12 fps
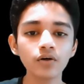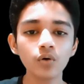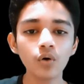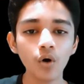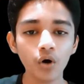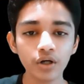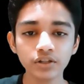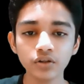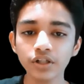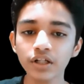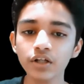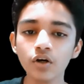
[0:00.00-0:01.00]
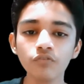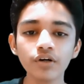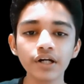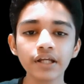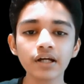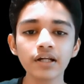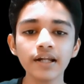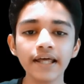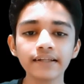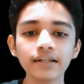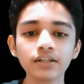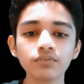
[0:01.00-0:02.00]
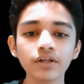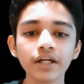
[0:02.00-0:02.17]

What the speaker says: can go horizontally or vertically like this.